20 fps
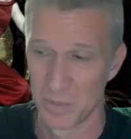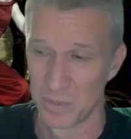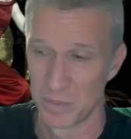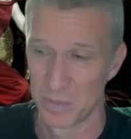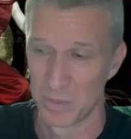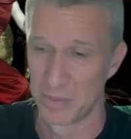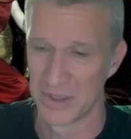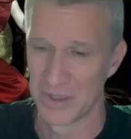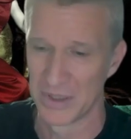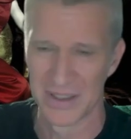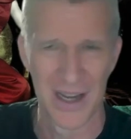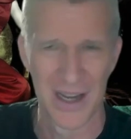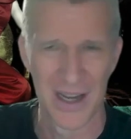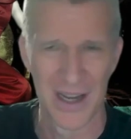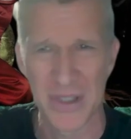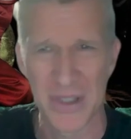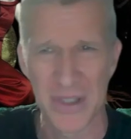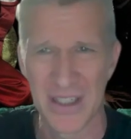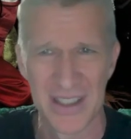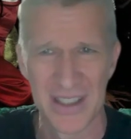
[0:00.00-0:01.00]
but not
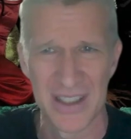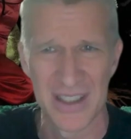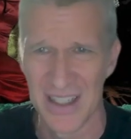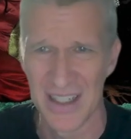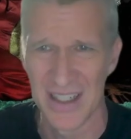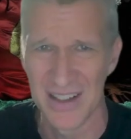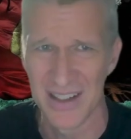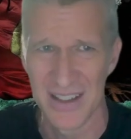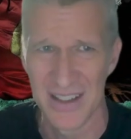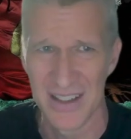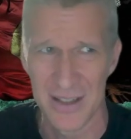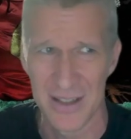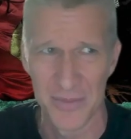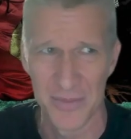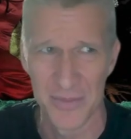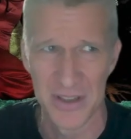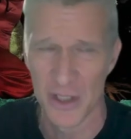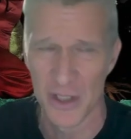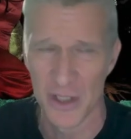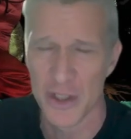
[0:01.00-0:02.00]
because they think something,
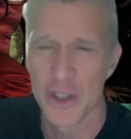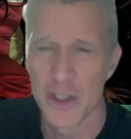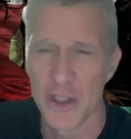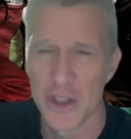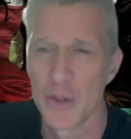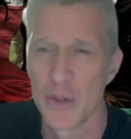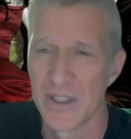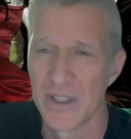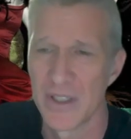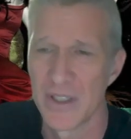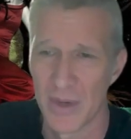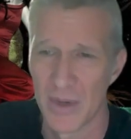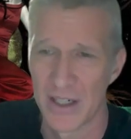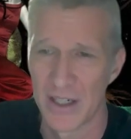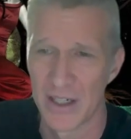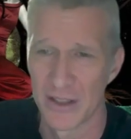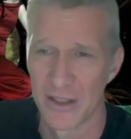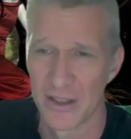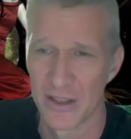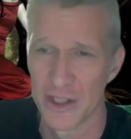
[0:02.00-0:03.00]
they're just doing their
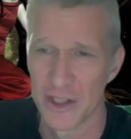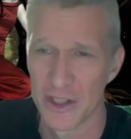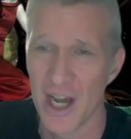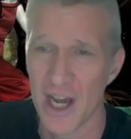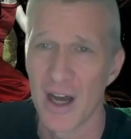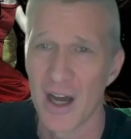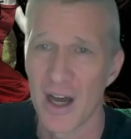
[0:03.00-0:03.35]
regular job.